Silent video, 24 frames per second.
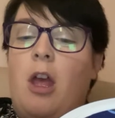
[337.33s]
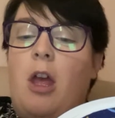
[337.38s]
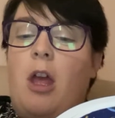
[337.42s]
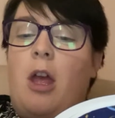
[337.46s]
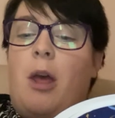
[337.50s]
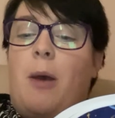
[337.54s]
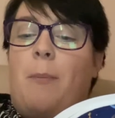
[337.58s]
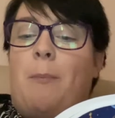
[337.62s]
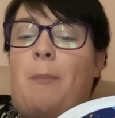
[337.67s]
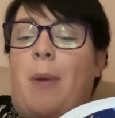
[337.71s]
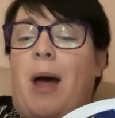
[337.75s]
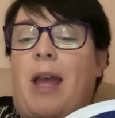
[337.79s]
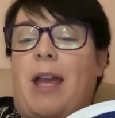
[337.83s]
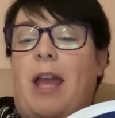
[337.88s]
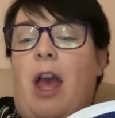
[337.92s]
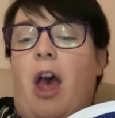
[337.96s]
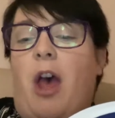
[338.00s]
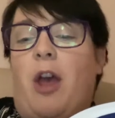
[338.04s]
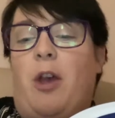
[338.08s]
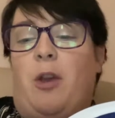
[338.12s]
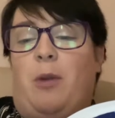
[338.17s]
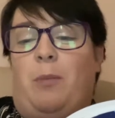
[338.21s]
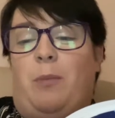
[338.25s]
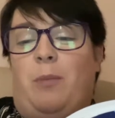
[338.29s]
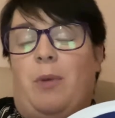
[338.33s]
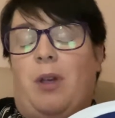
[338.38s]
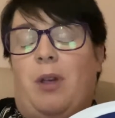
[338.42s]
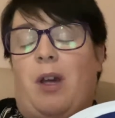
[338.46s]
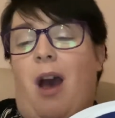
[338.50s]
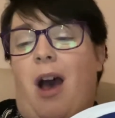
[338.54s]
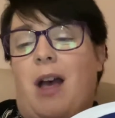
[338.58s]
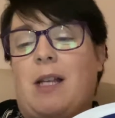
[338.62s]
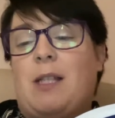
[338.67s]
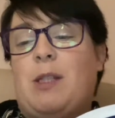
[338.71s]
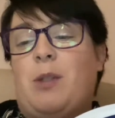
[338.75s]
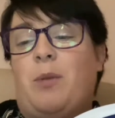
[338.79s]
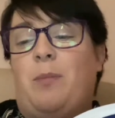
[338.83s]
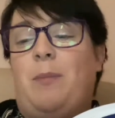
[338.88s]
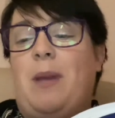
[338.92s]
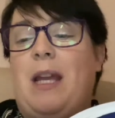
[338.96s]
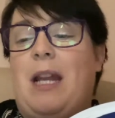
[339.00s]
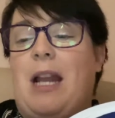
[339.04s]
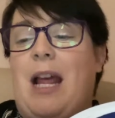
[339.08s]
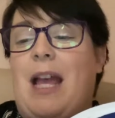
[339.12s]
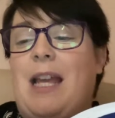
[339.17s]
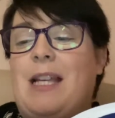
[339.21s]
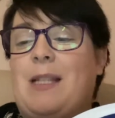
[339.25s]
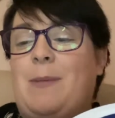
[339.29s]
My home, Castle
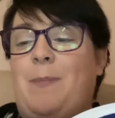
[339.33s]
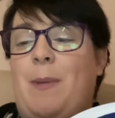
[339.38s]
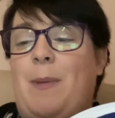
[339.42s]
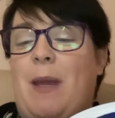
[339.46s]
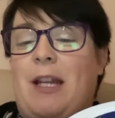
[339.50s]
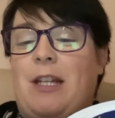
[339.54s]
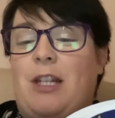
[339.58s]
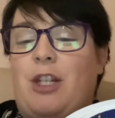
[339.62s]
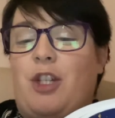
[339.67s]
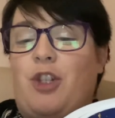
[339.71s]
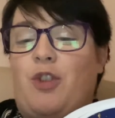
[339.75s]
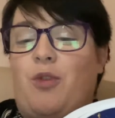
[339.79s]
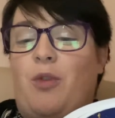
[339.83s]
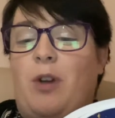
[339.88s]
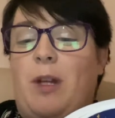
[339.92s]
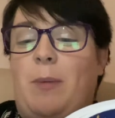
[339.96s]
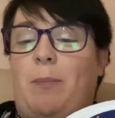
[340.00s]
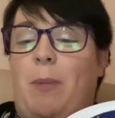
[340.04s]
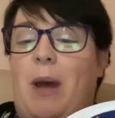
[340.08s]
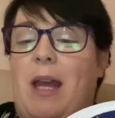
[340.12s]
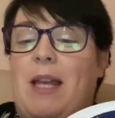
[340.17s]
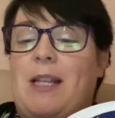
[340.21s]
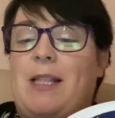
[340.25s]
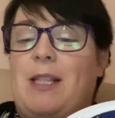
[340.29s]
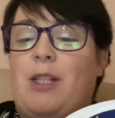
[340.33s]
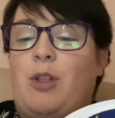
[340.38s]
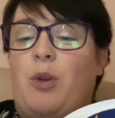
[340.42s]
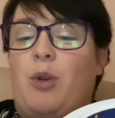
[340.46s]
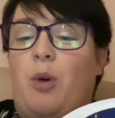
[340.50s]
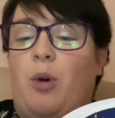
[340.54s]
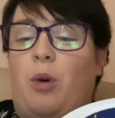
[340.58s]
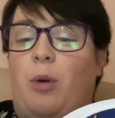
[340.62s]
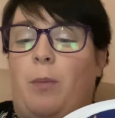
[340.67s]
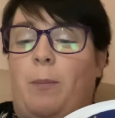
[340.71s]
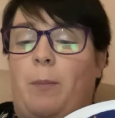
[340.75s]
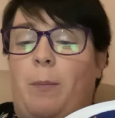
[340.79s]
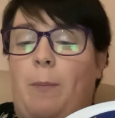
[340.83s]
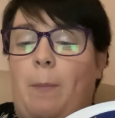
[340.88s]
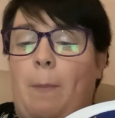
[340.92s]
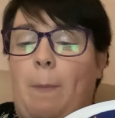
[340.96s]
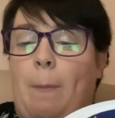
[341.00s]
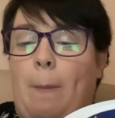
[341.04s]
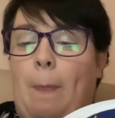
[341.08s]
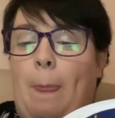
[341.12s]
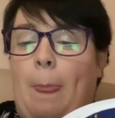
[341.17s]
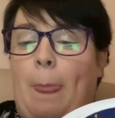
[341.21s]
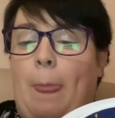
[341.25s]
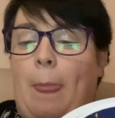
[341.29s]
Mila, is being destroyed by a storm.
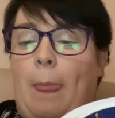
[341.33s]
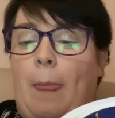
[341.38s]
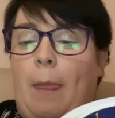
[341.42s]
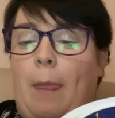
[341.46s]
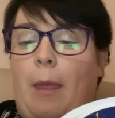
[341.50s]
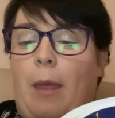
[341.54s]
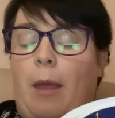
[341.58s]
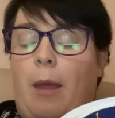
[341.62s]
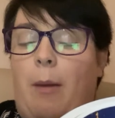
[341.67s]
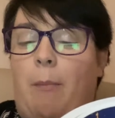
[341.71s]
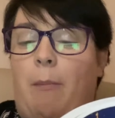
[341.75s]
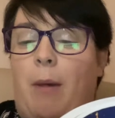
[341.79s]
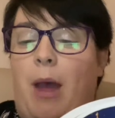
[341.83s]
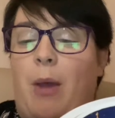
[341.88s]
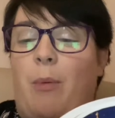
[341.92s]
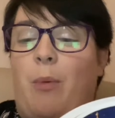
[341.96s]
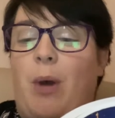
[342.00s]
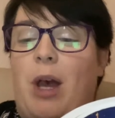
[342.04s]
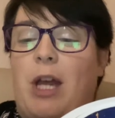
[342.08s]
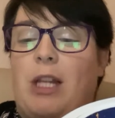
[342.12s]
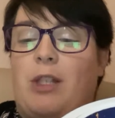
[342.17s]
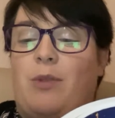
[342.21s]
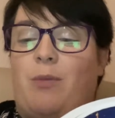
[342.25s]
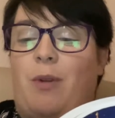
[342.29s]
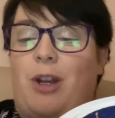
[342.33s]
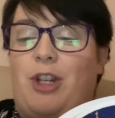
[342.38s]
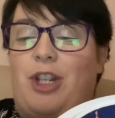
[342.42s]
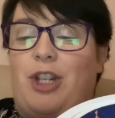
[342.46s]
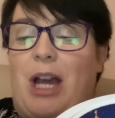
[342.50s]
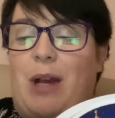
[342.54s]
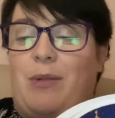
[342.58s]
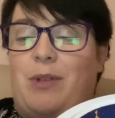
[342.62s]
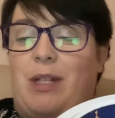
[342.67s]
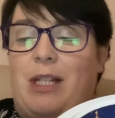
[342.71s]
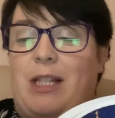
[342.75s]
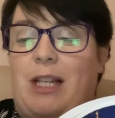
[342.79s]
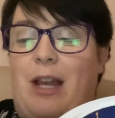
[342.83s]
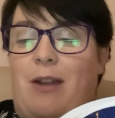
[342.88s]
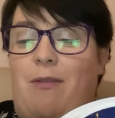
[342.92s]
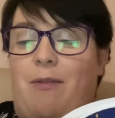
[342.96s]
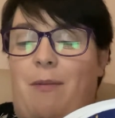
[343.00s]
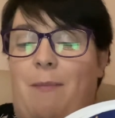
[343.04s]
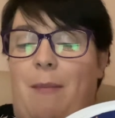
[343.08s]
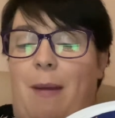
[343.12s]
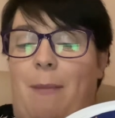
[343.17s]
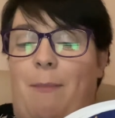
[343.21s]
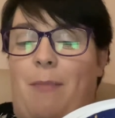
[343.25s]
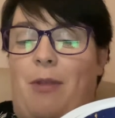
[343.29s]
My words rush out as I
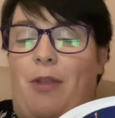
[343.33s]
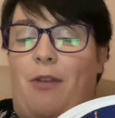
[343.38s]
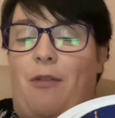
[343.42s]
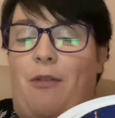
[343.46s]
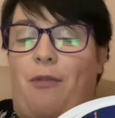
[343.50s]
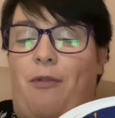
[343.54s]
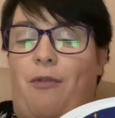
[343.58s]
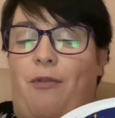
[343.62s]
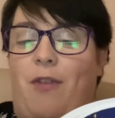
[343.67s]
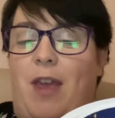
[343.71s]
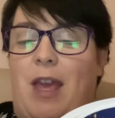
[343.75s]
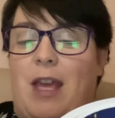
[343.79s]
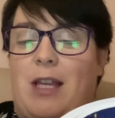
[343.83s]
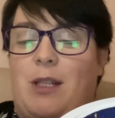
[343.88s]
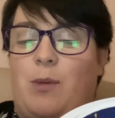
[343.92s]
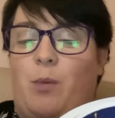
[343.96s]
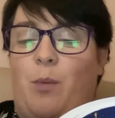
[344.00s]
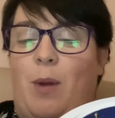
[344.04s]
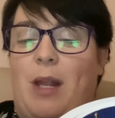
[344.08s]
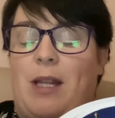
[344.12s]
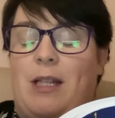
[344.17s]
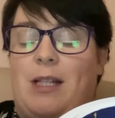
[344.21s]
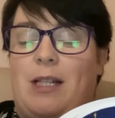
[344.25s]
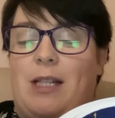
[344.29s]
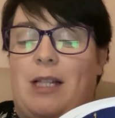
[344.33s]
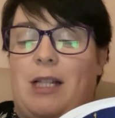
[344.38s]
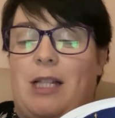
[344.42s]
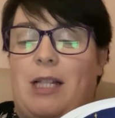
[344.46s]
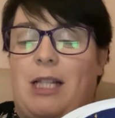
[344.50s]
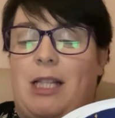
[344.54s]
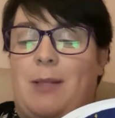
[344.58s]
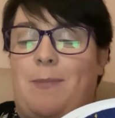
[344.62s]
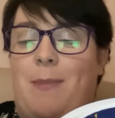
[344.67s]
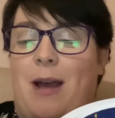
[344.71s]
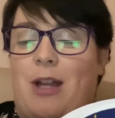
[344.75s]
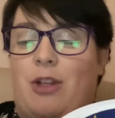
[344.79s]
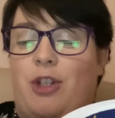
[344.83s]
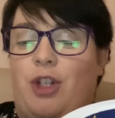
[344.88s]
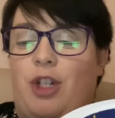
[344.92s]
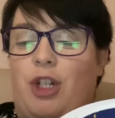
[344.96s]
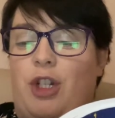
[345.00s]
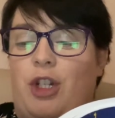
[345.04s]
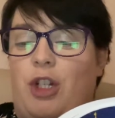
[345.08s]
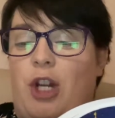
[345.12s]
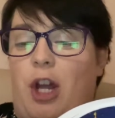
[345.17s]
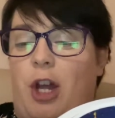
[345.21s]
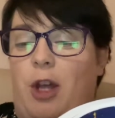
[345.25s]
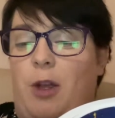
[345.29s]
remember the fierce winds and the
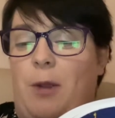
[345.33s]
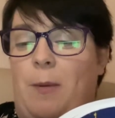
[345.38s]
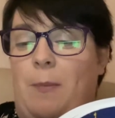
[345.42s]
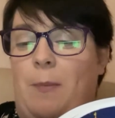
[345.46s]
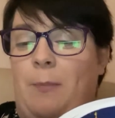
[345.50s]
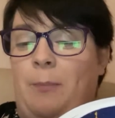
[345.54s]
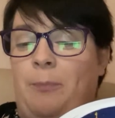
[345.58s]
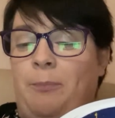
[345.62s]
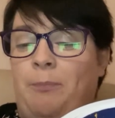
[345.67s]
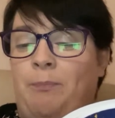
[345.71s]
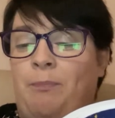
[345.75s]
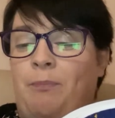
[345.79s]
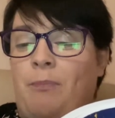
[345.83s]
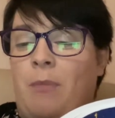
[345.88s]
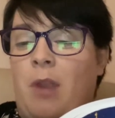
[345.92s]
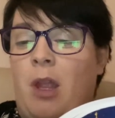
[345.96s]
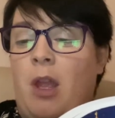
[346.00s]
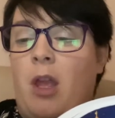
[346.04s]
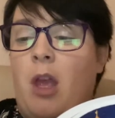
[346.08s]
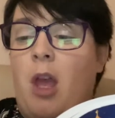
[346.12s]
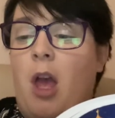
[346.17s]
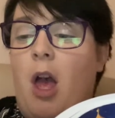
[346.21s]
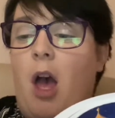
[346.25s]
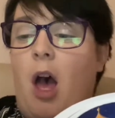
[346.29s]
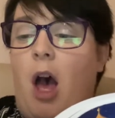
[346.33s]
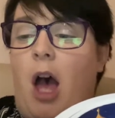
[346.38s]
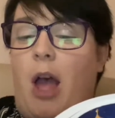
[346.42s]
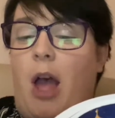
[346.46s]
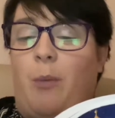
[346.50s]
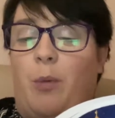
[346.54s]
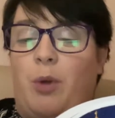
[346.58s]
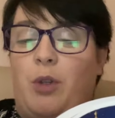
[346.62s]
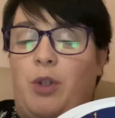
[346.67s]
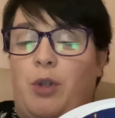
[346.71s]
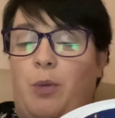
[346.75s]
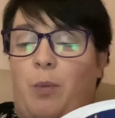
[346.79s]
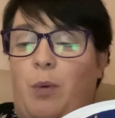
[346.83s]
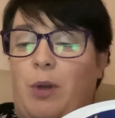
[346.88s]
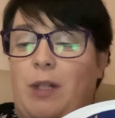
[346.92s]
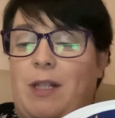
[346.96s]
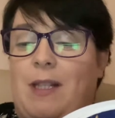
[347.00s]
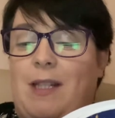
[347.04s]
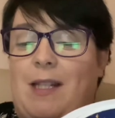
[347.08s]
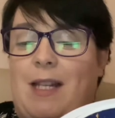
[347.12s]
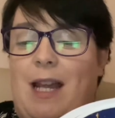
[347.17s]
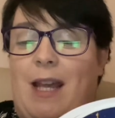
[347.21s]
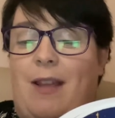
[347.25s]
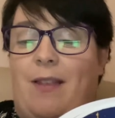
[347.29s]
smashed dome. I wonder what
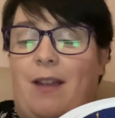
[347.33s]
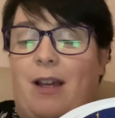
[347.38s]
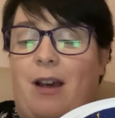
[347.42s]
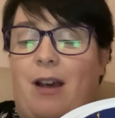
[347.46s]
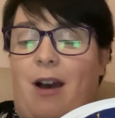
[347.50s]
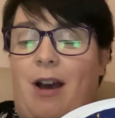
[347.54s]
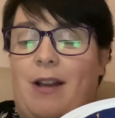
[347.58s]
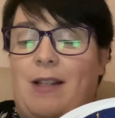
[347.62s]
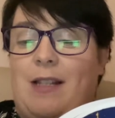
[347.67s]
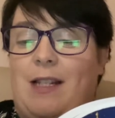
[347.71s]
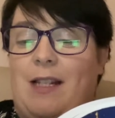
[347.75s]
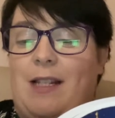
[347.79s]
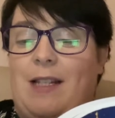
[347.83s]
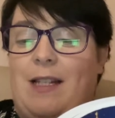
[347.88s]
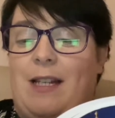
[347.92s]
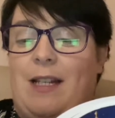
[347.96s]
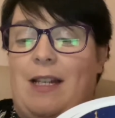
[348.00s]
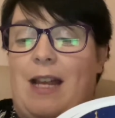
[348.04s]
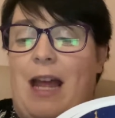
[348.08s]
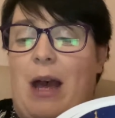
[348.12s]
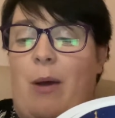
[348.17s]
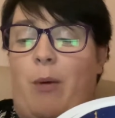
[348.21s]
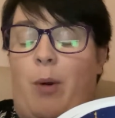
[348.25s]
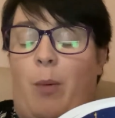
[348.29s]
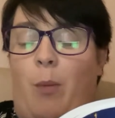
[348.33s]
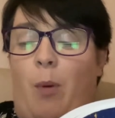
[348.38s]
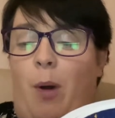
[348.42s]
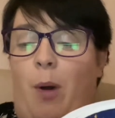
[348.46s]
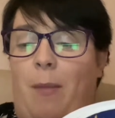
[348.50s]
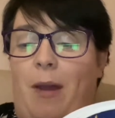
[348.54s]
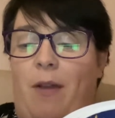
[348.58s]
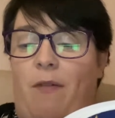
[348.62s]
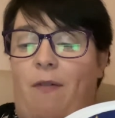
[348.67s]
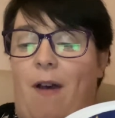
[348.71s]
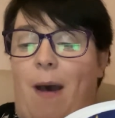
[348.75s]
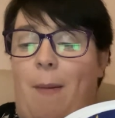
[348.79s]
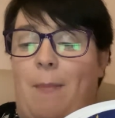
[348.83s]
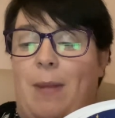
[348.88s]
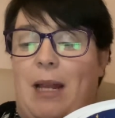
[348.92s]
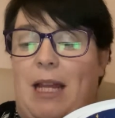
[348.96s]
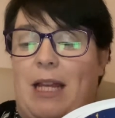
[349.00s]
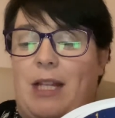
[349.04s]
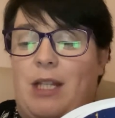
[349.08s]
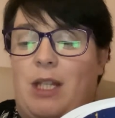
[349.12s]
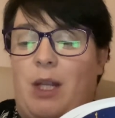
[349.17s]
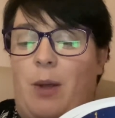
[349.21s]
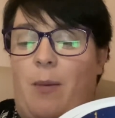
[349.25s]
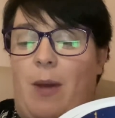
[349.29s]
state the castle is in now and what my family
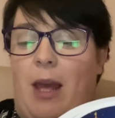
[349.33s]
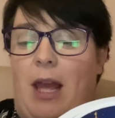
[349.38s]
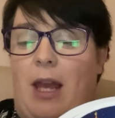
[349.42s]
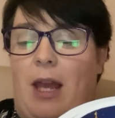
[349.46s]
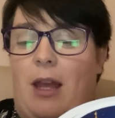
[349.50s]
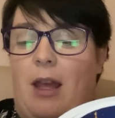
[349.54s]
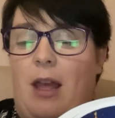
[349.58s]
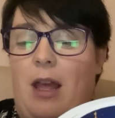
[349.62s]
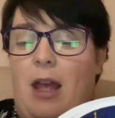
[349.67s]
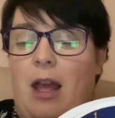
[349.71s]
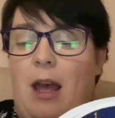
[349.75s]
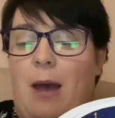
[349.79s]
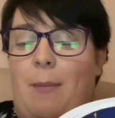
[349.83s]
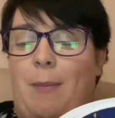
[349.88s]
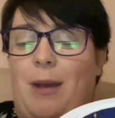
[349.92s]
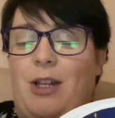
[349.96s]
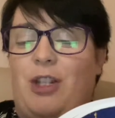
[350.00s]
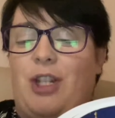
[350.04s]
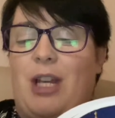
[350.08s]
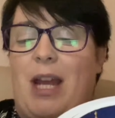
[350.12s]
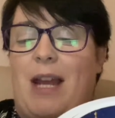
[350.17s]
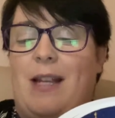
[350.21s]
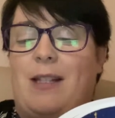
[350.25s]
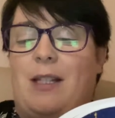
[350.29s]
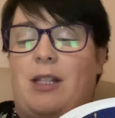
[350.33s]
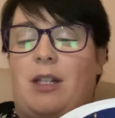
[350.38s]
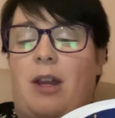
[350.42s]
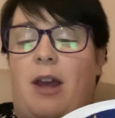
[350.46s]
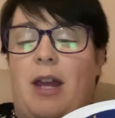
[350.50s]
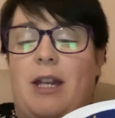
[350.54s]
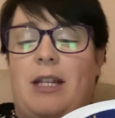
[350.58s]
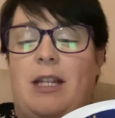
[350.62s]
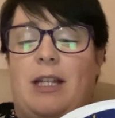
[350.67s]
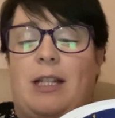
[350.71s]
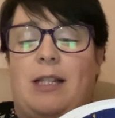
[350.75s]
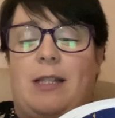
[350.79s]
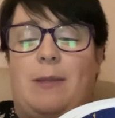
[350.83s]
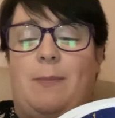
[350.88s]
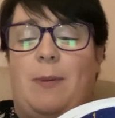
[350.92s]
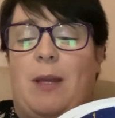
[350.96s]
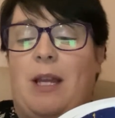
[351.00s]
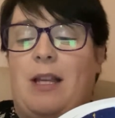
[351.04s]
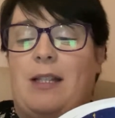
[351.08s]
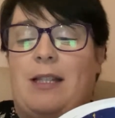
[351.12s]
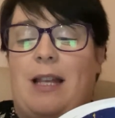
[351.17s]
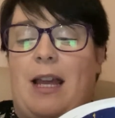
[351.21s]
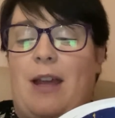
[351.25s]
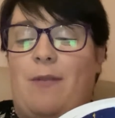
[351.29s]
are doing, and my chest tightens
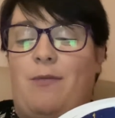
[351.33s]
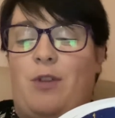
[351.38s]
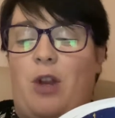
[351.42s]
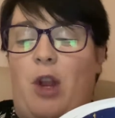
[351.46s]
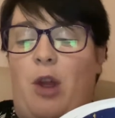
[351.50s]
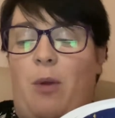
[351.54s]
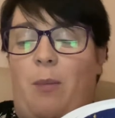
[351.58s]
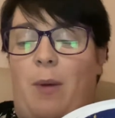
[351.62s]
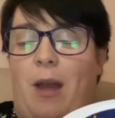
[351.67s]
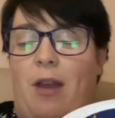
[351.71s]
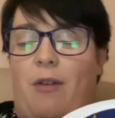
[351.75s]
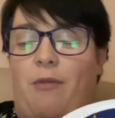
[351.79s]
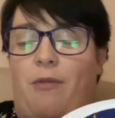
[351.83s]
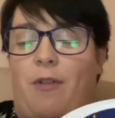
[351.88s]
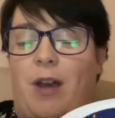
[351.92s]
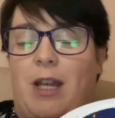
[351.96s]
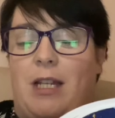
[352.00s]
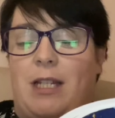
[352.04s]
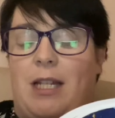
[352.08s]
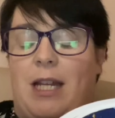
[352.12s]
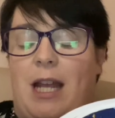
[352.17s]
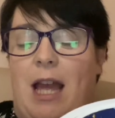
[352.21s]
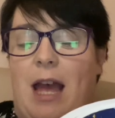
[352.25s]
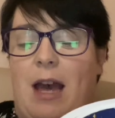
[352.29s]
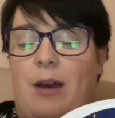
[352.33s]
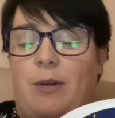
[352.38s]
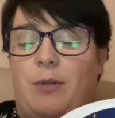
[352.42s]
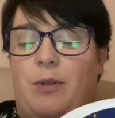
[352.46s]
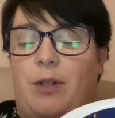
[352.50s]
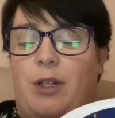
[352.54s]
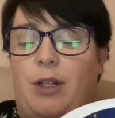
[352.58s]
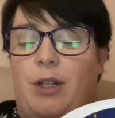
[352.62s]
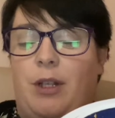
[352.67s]
because I have no way of finding out.